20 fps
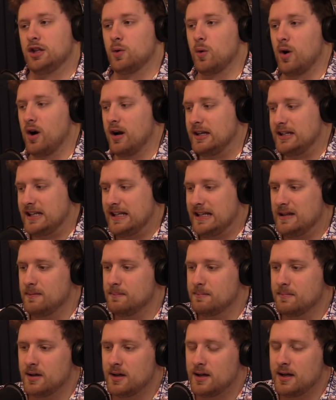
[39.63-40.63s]
who are a
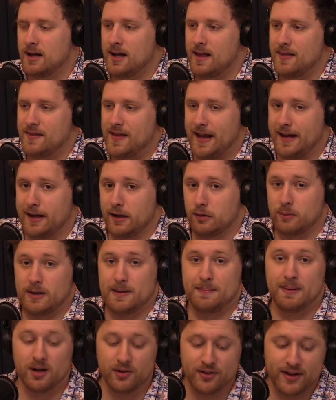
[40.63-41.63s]
team that is
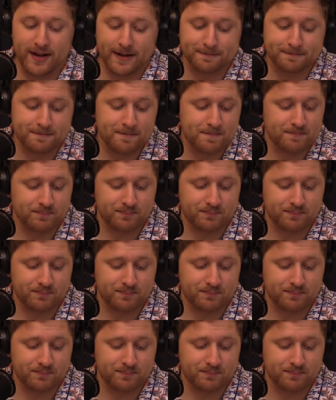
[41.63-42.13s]
rebuilding.